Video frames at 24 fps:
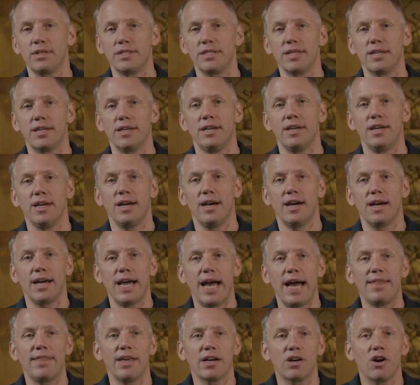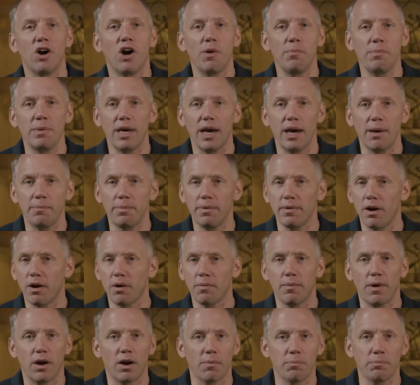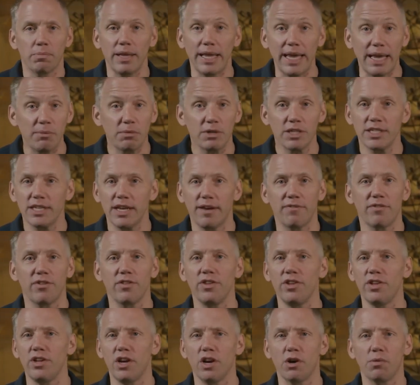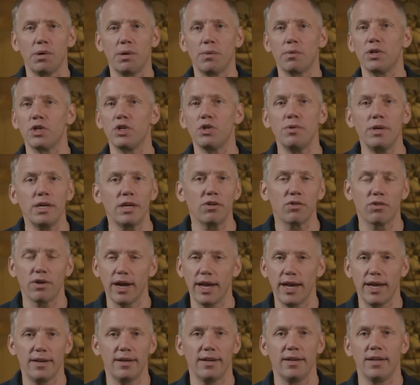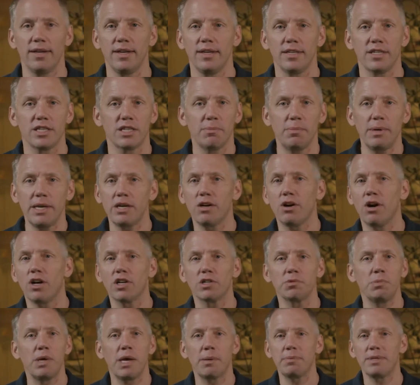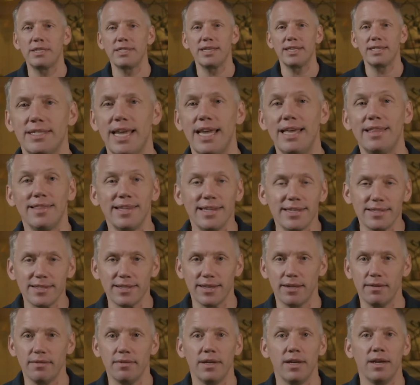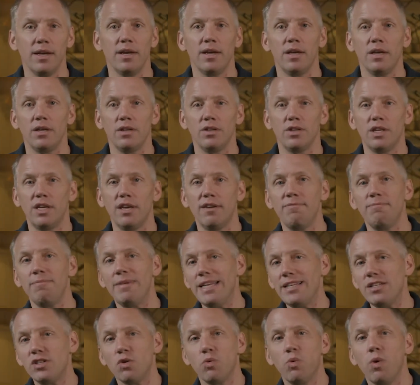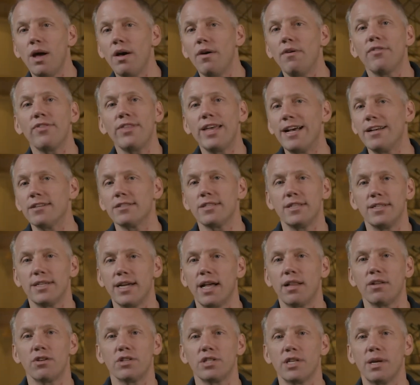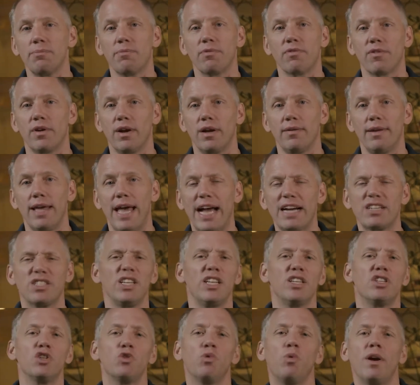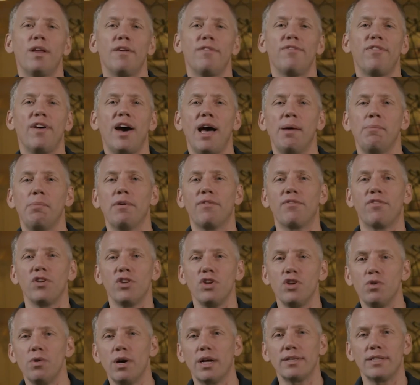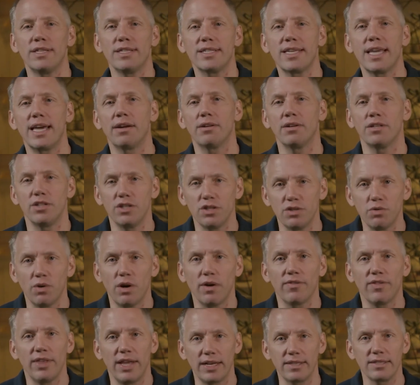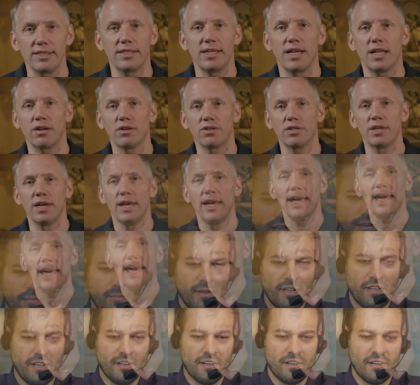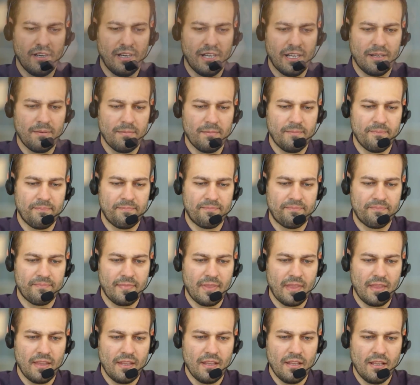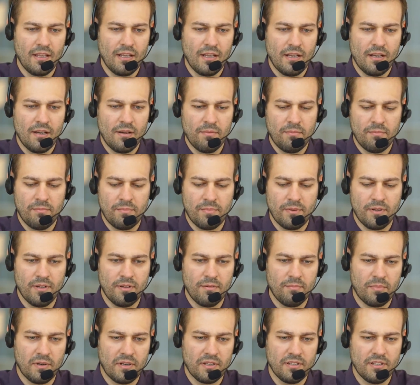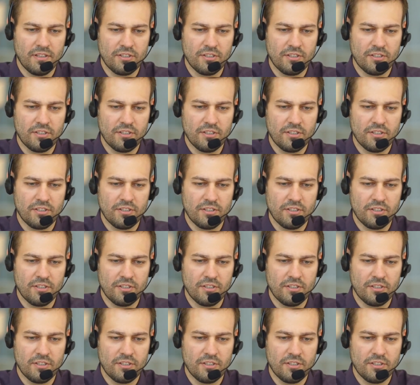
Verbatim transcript: It's a, a guy that called me up. Our, our plan was set for the year. We were doing great. Somebody calls me up and says, hey, listen, give me $12,000 up front. Actually, it's 25, but for you, I'll discount it to $12,000. And then I'm gonna take a, a monthly fee